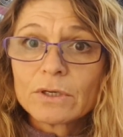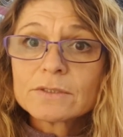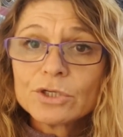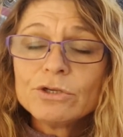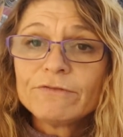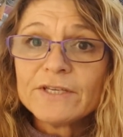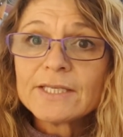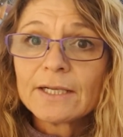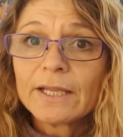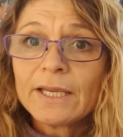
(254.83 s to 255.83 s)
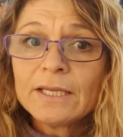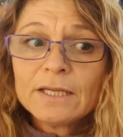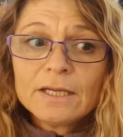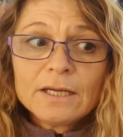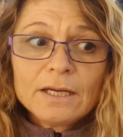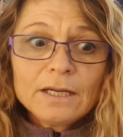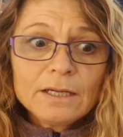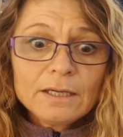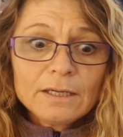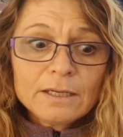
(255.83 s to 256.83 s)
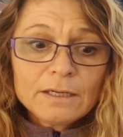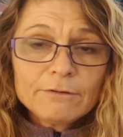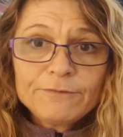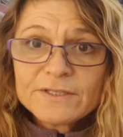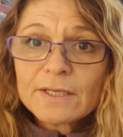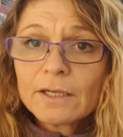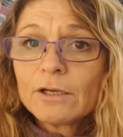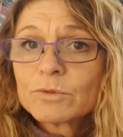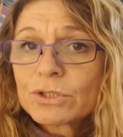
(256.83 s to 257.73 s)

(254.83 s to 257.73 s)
Because I knew physically I'm